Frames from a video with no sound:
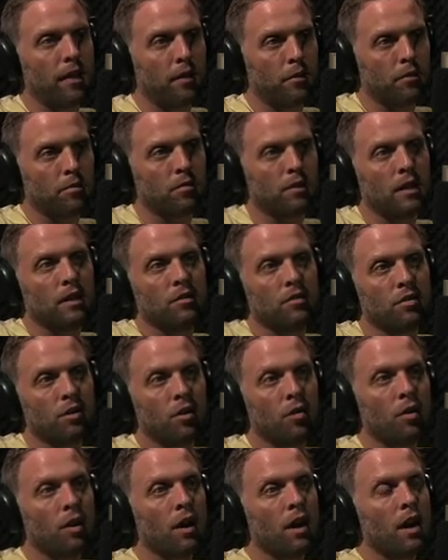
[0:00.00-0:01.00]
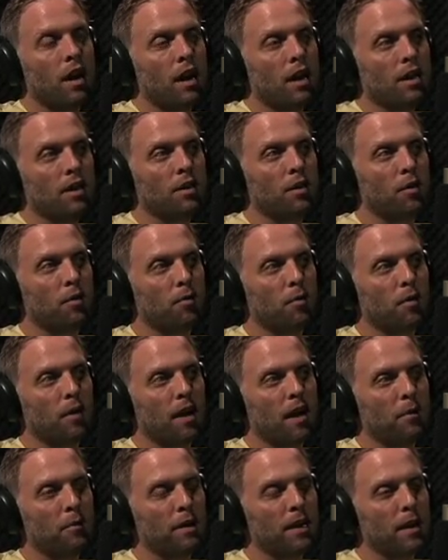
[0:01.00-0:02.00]
That was, and so,
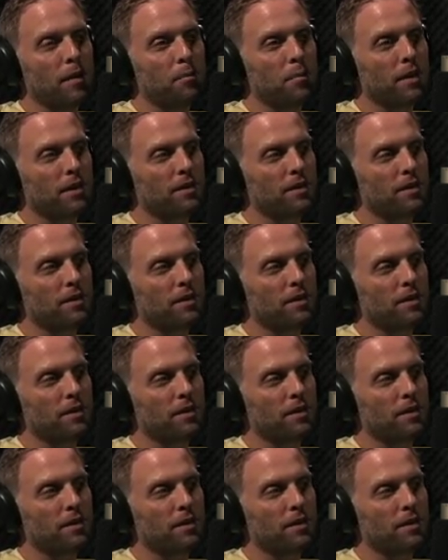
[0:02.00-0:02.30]
we got